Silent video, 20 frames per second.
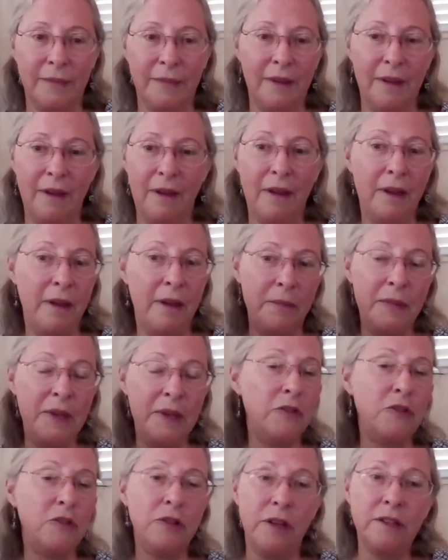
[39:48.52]
I mean,
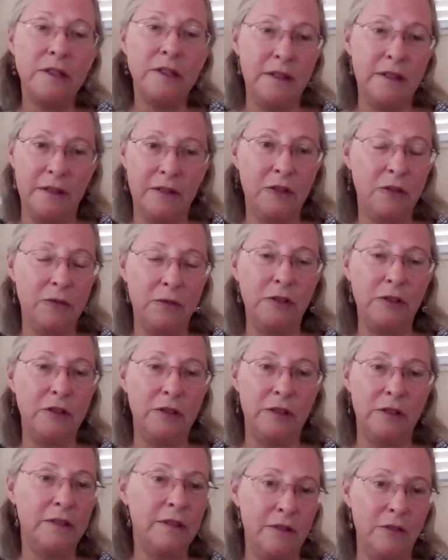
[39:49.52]
I trust the
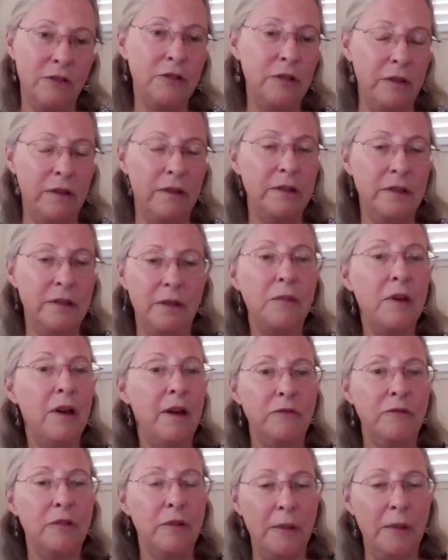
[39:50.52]
intuitions, and usually there's some
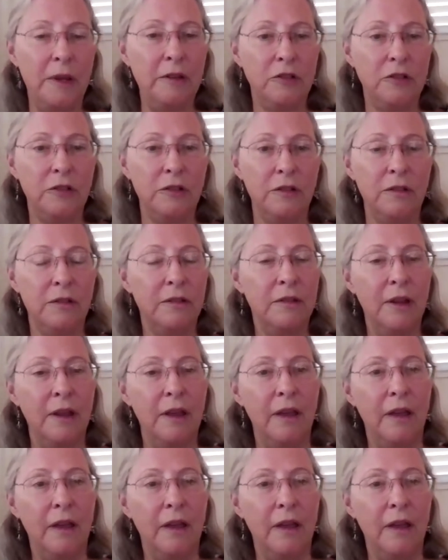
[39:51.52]
confirmation.